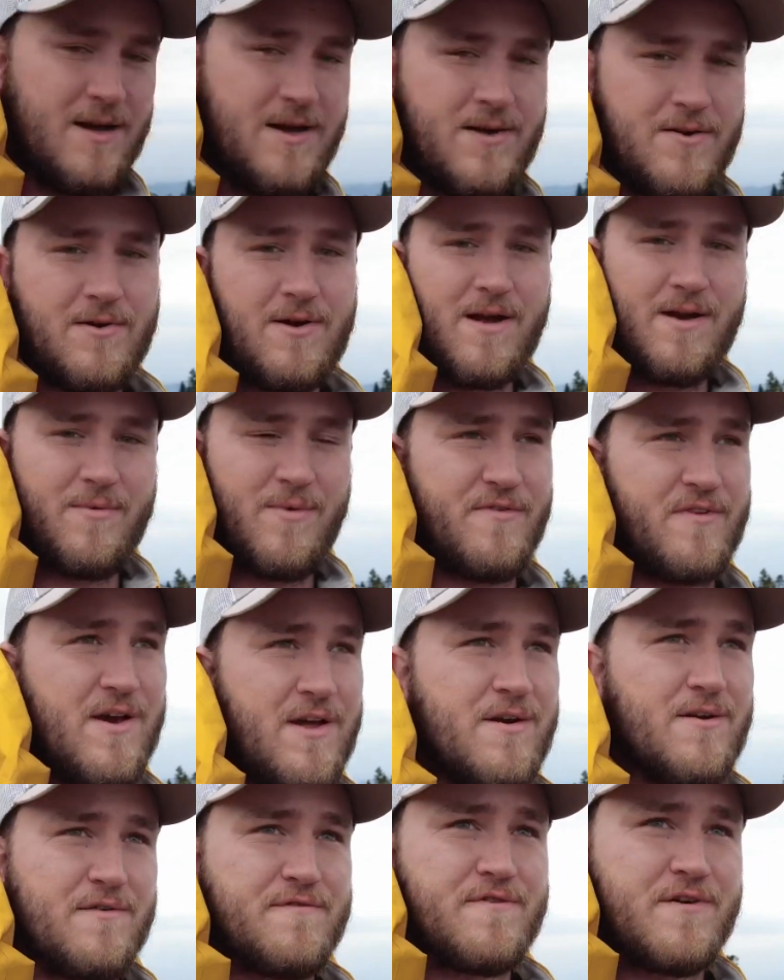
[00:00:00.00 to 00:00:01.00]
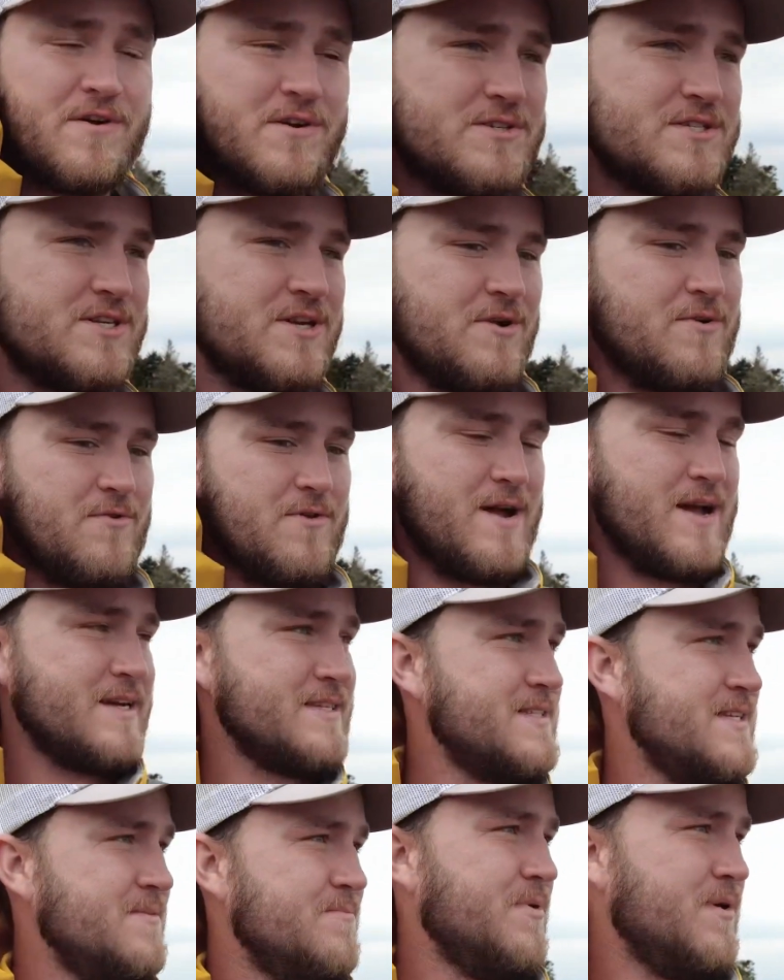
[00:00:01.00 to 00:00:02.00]
All right, we've got our first
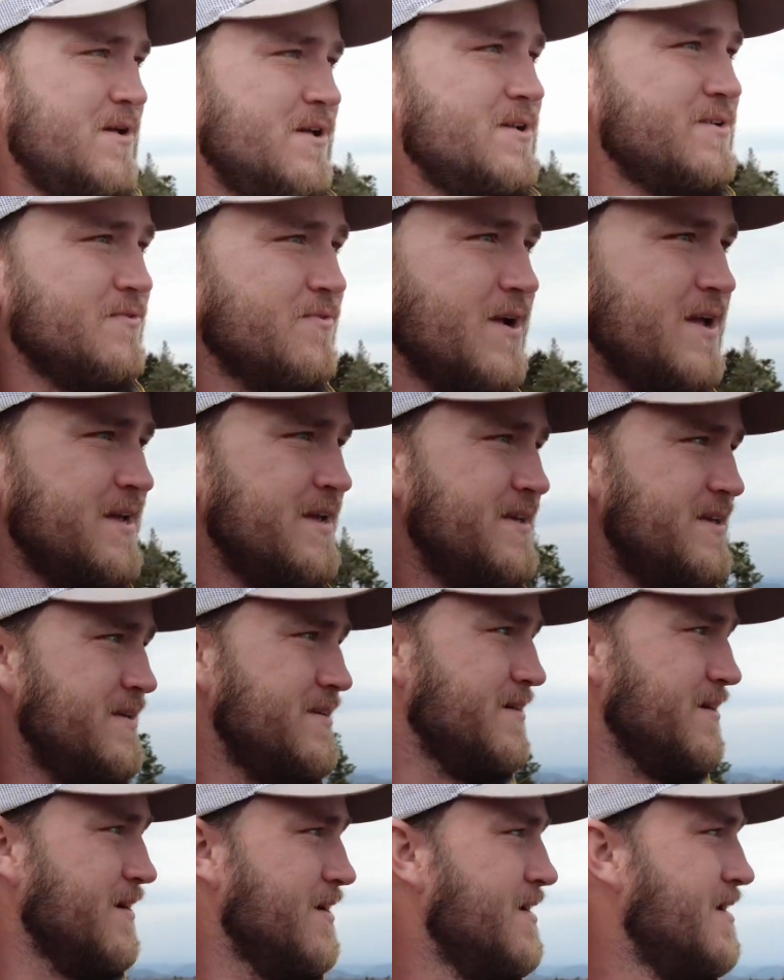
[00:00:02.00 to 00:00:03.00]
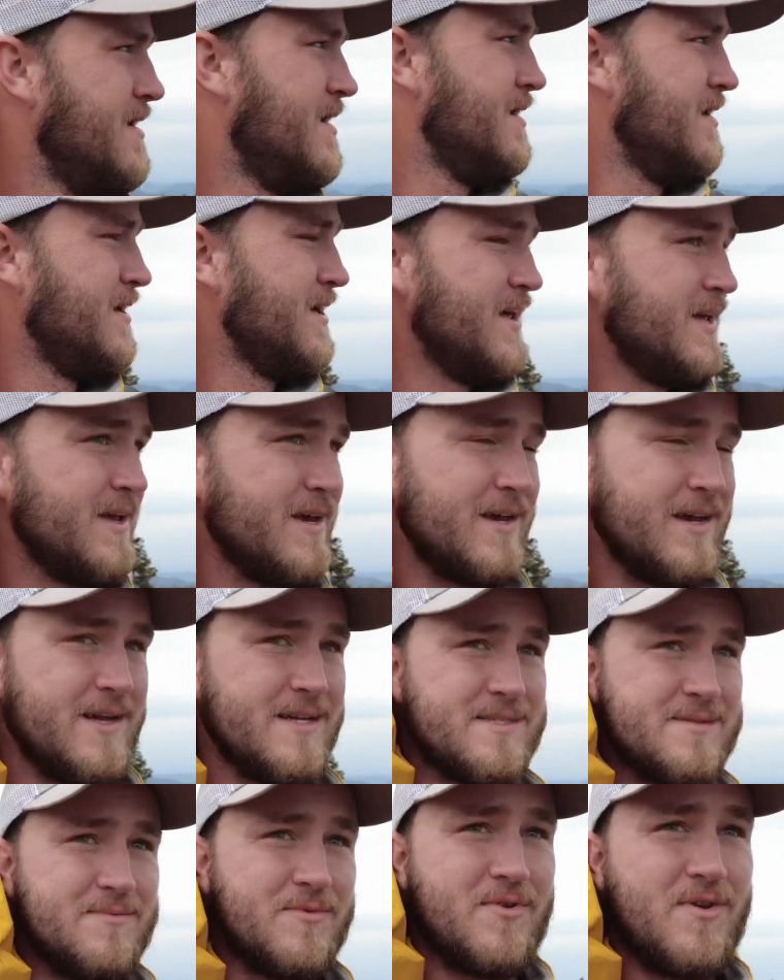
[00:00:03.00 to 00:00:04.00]
grassy bald right here and
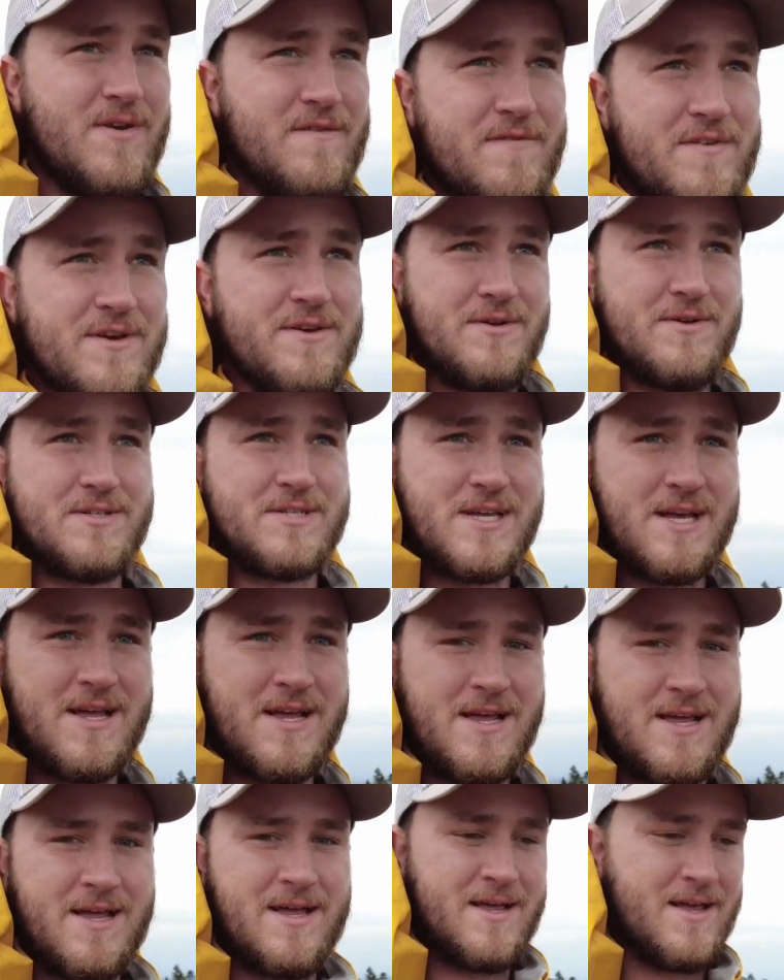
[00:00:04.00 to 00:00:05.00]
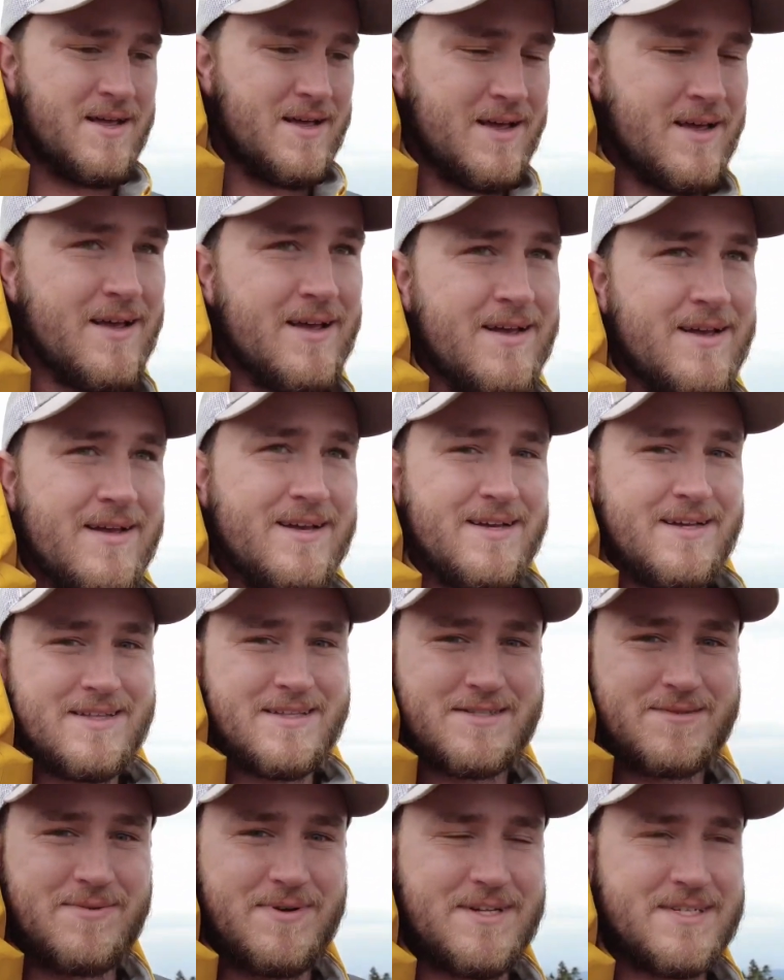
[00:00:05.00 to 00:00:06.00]
some great views.
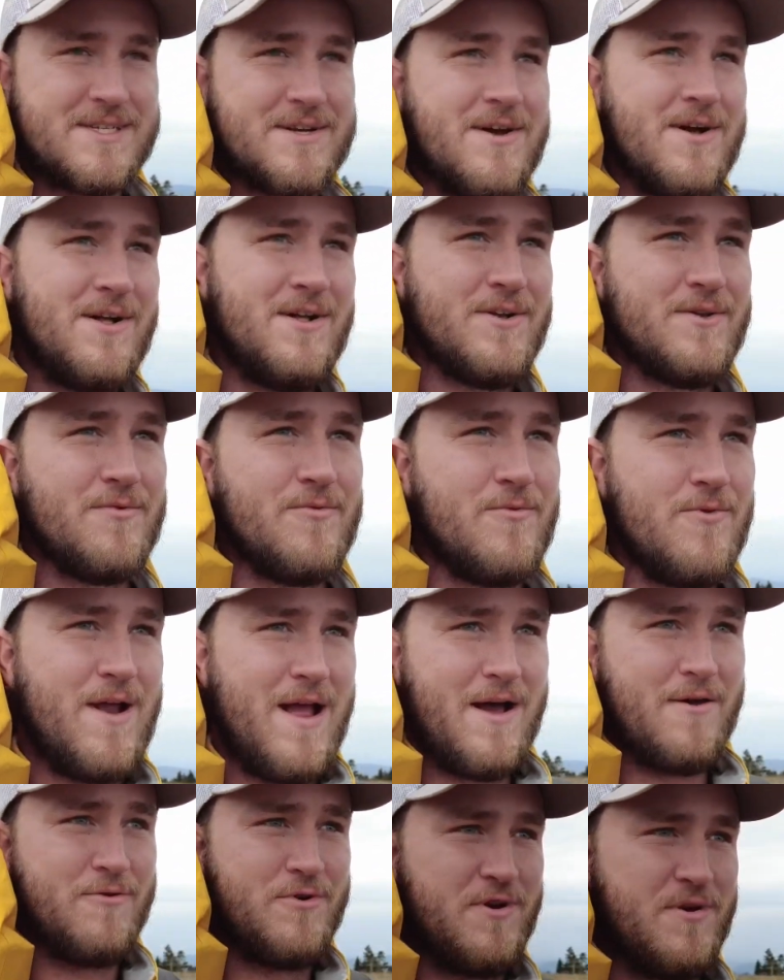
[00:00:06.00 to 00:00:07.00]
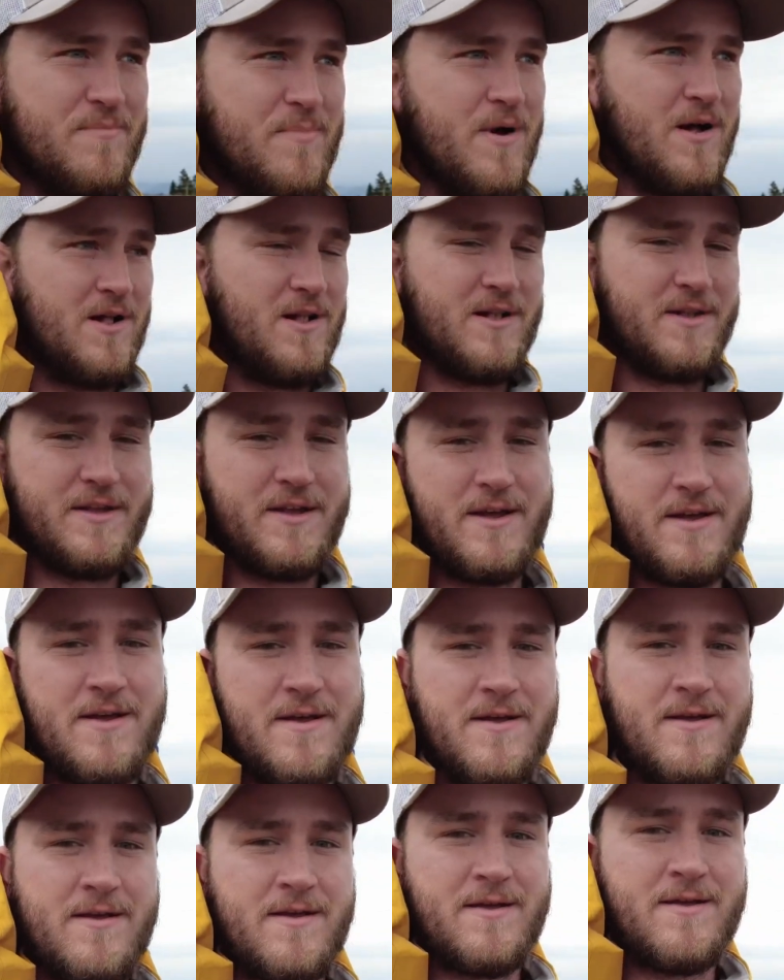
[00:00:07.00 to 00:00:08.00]
This one is called Round Bald.
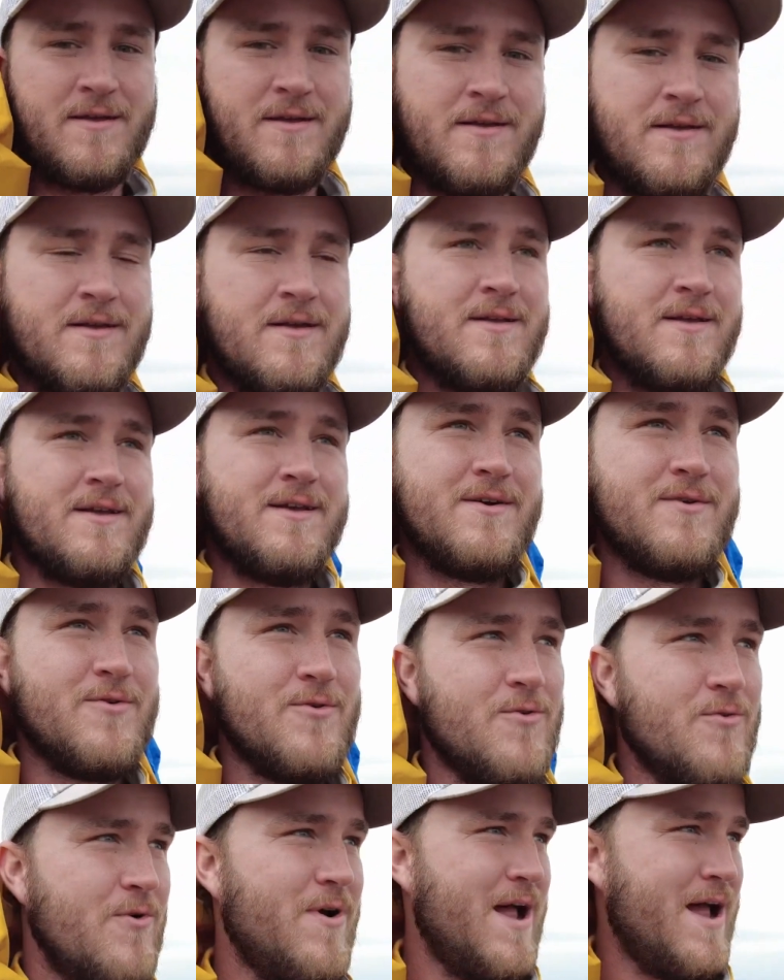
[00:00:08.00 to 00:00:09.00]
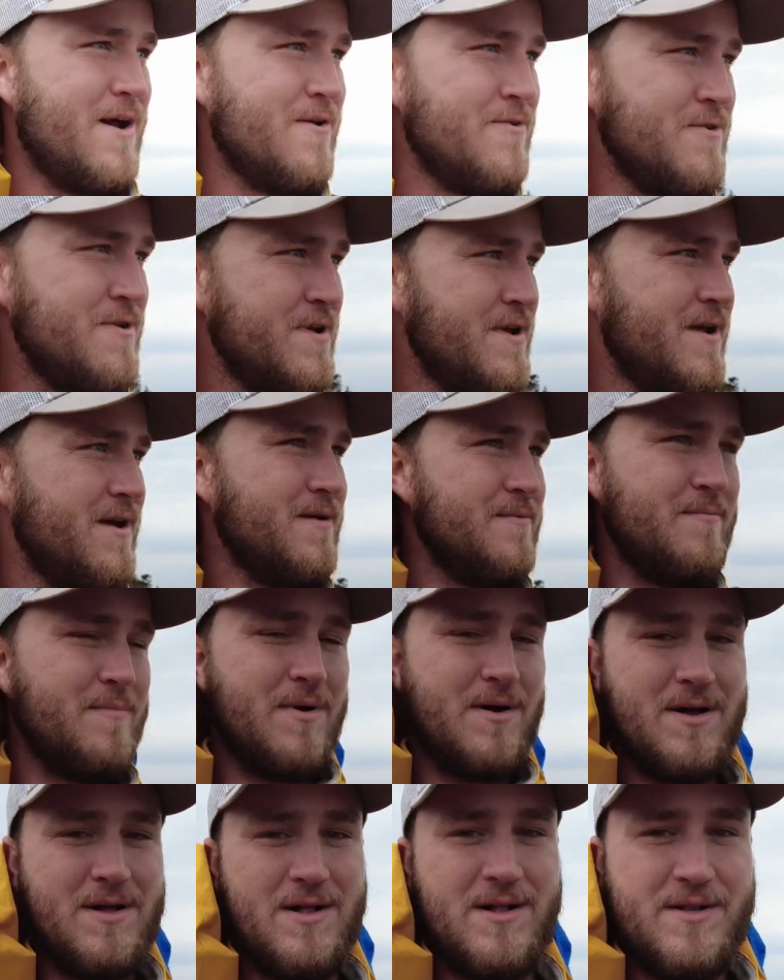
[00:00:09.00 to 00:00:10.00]
Round
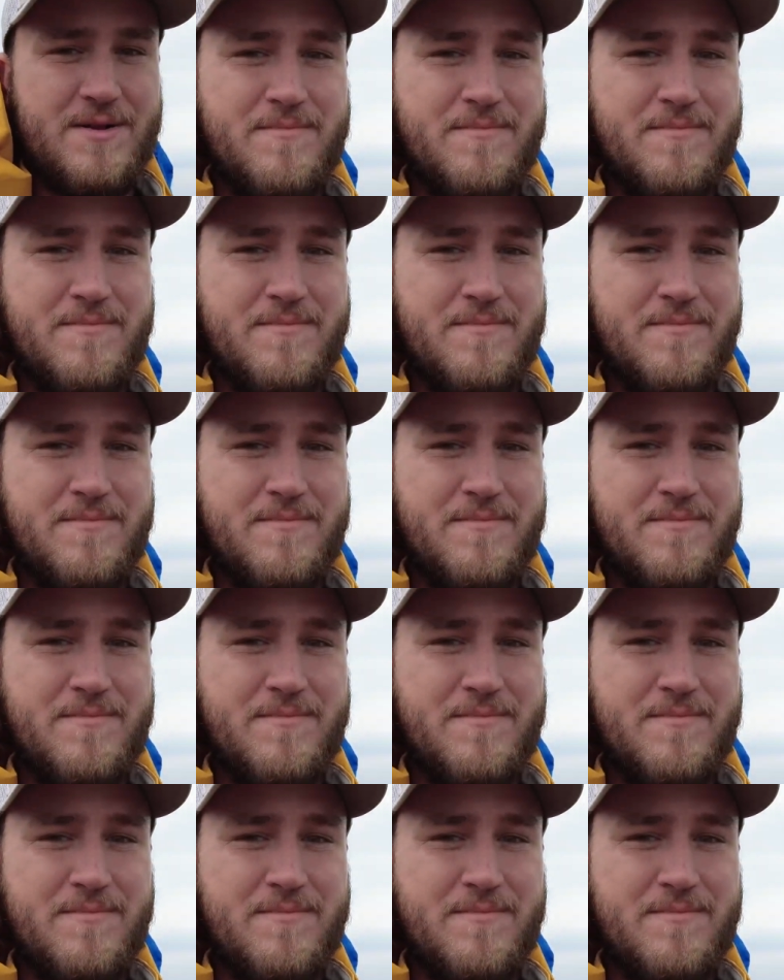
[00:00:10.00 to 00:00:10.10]
Bald,